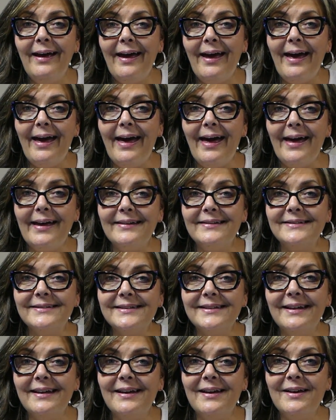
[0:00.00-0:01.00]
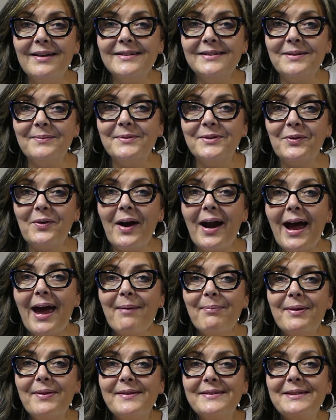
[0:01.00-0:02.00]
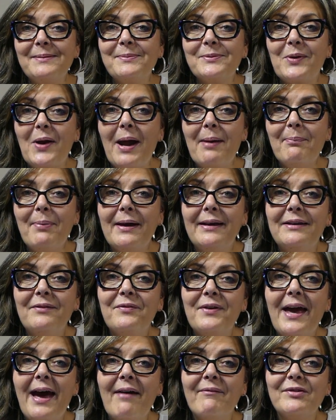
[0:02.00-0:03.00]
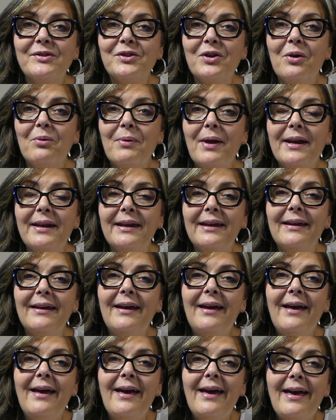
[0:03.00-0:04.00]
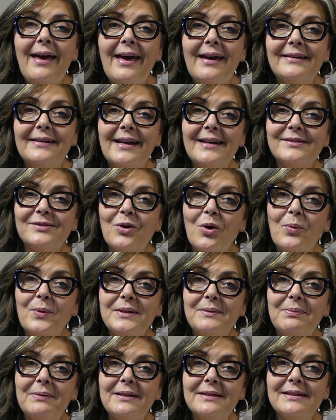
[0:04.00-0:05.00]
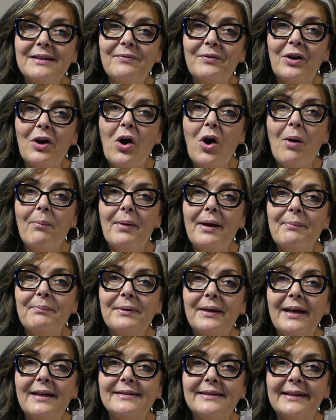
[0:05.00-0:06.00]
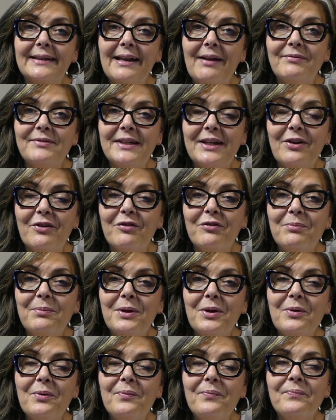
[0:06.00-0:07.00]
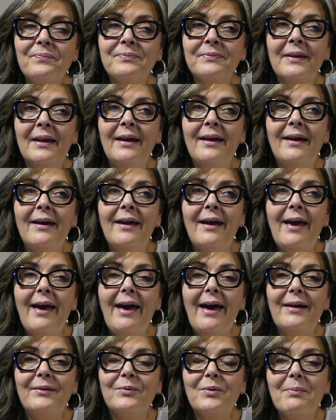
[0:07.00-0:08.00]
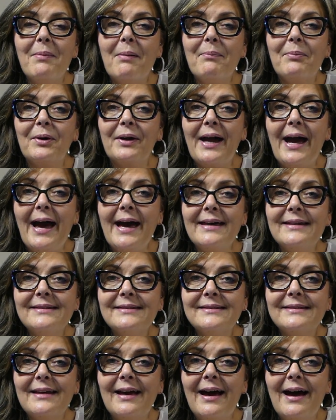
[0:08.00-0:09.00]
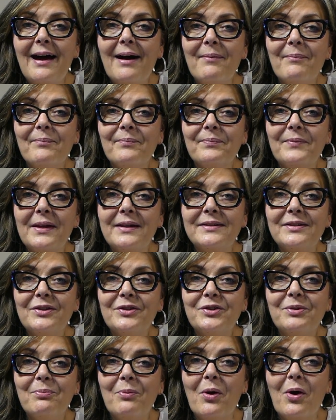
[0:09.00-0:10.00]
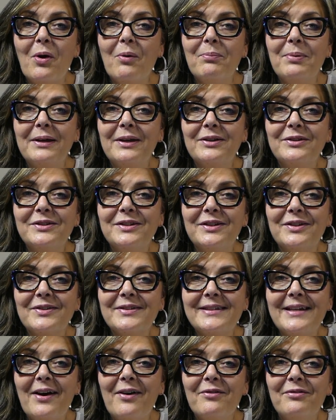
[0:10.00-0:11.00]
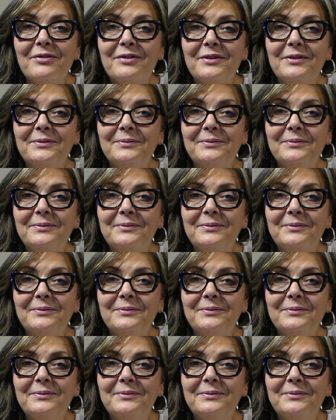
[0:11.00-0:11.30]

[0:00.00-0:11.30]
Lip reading: and subscribe. Hit the subscribe button if you haven't already, and as always, please leave a comment, because I'd love to hear from you. And remember, guys, until tomorrow, be good to yourself.